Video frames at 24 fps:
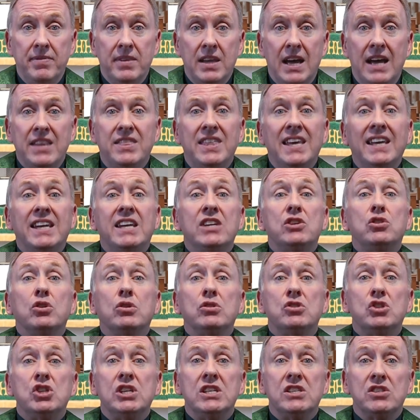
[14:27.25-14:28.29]
I think he
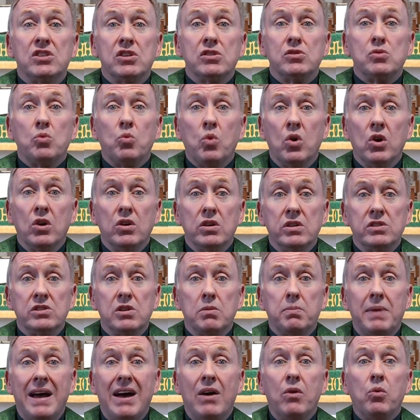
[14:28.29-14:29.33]
took Jesus' words
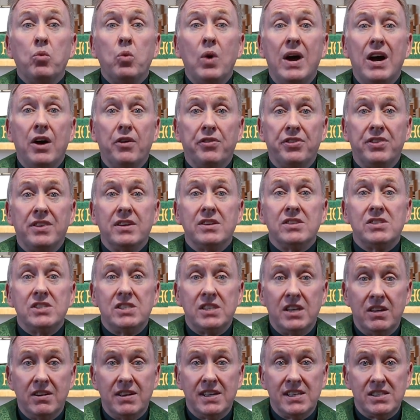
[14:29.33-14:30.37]
about wealth
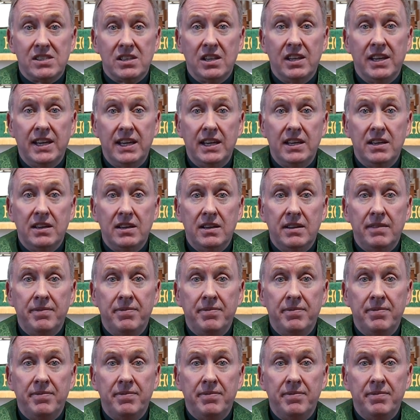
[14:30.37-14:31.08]
seriously.